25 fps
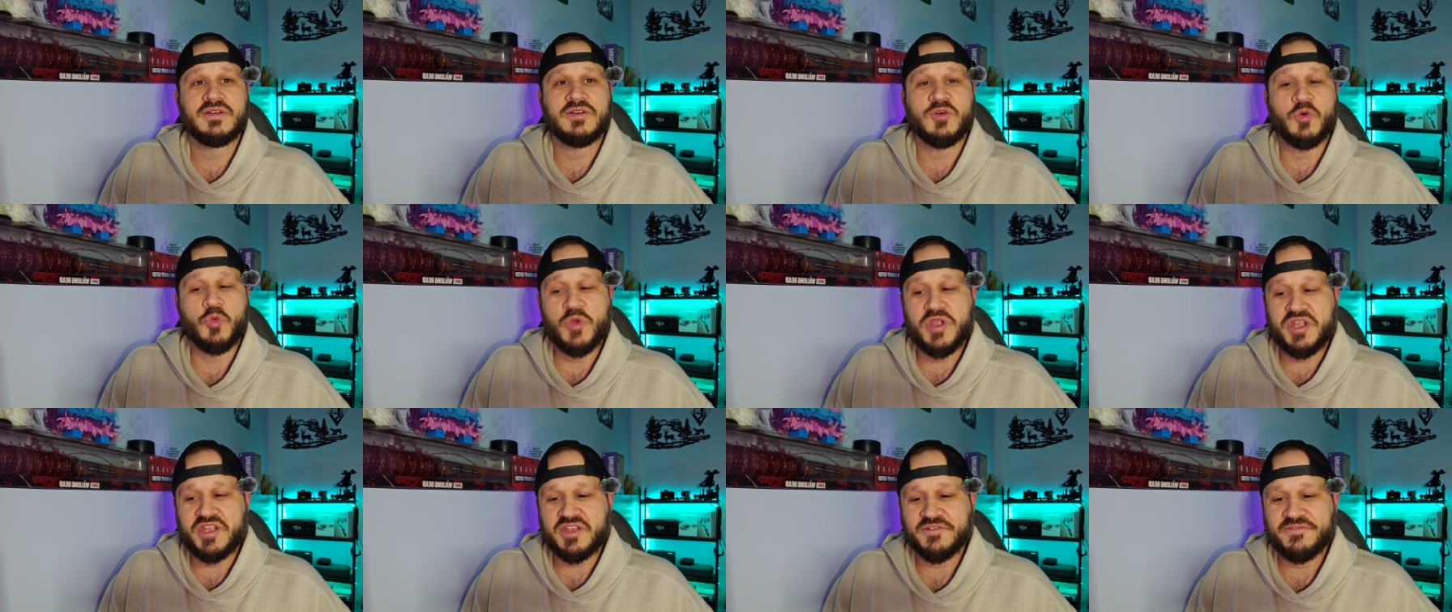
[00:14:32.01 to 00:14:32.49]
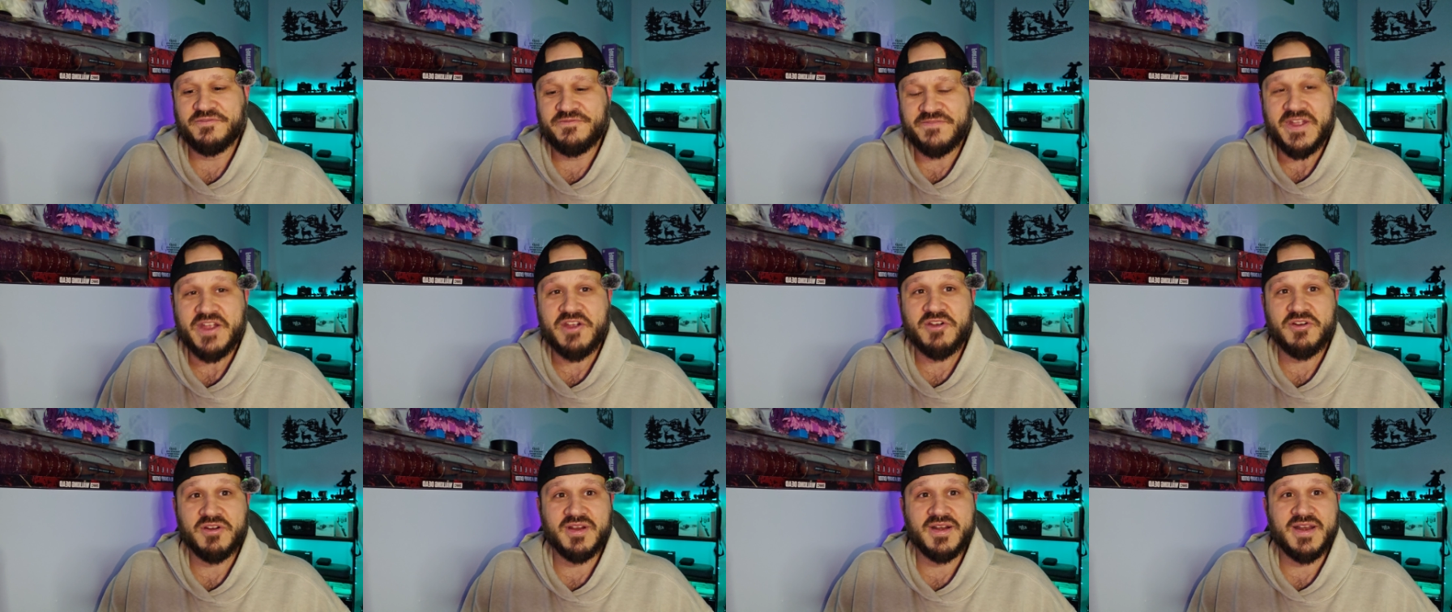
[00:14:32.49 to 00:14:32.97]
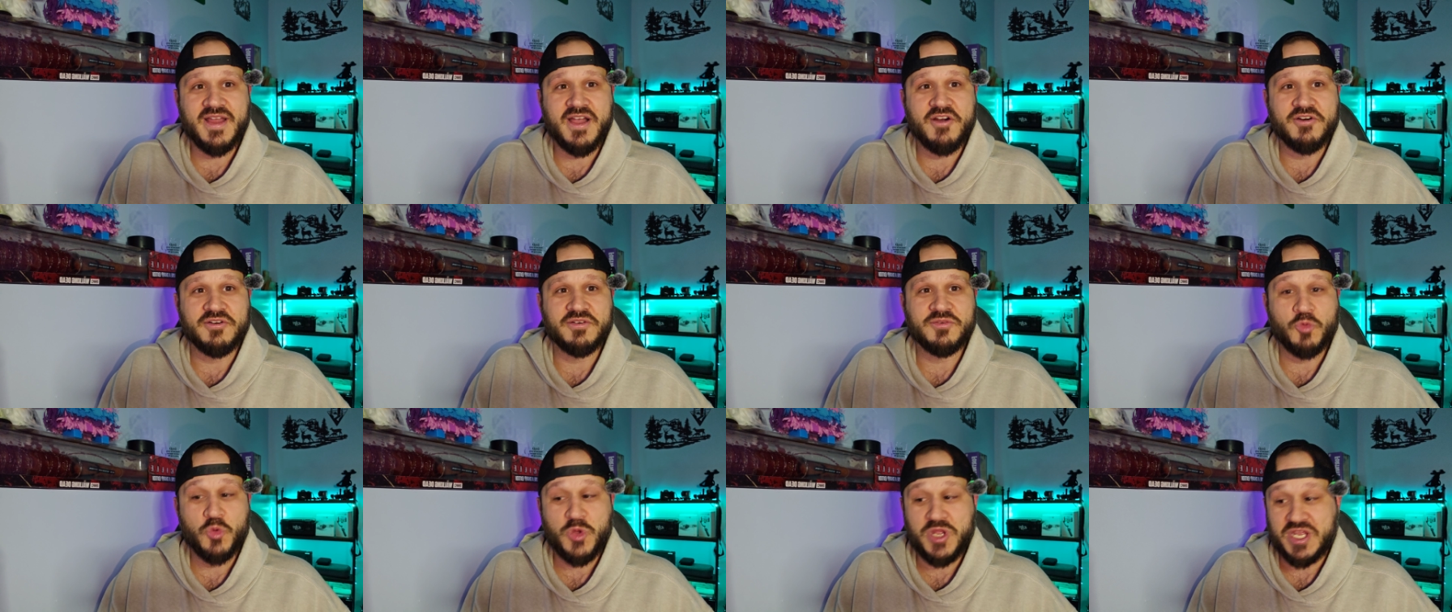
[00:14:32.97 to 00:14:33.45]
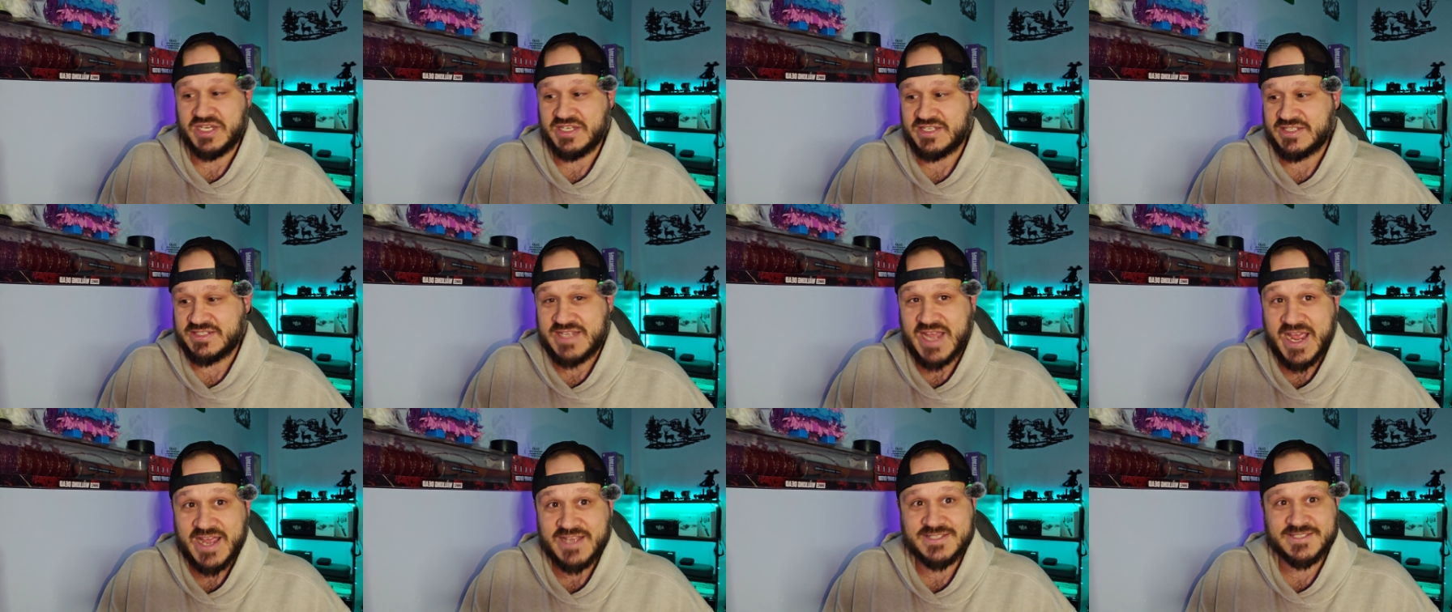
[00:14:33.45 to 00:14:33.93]
We could figure it out. We can
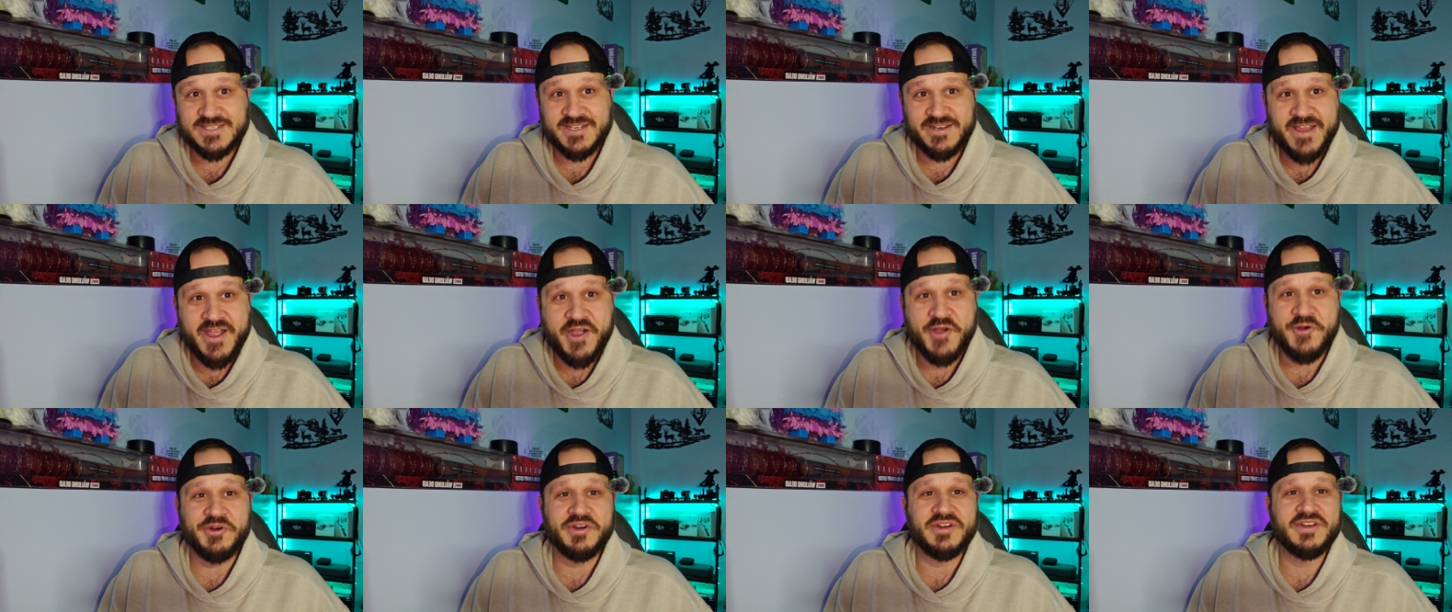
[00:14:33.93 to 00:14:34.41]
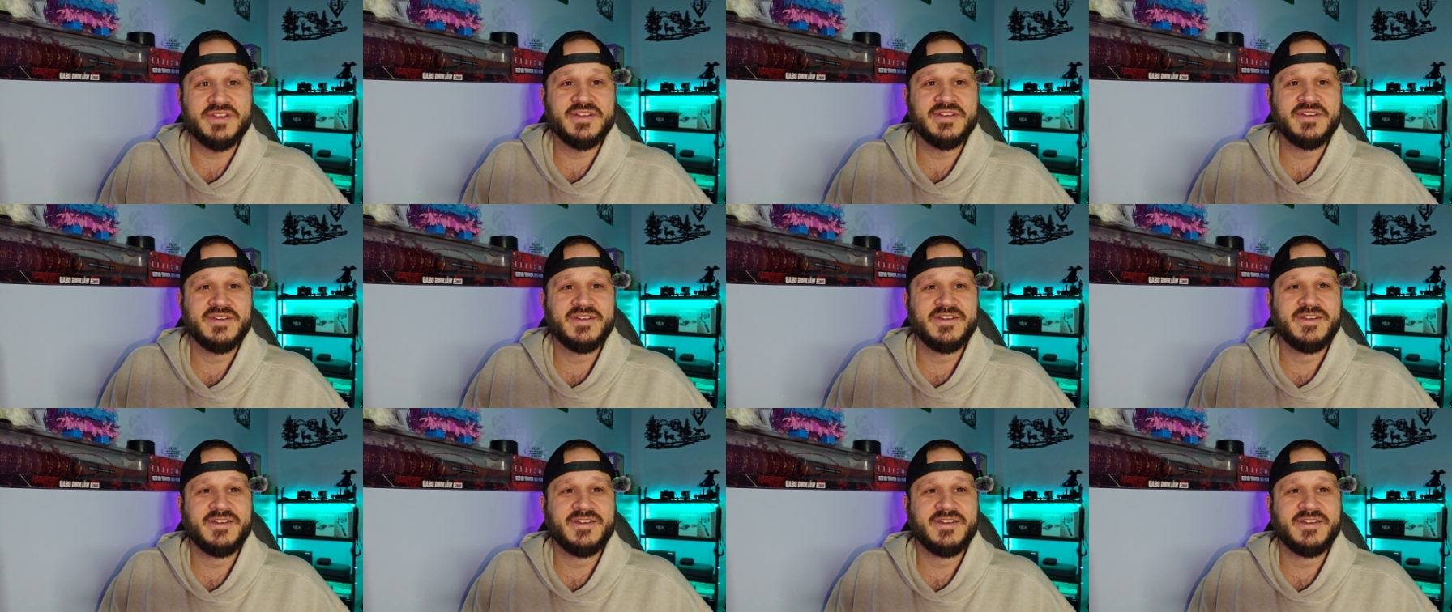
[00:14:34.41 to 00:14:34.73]
test it out.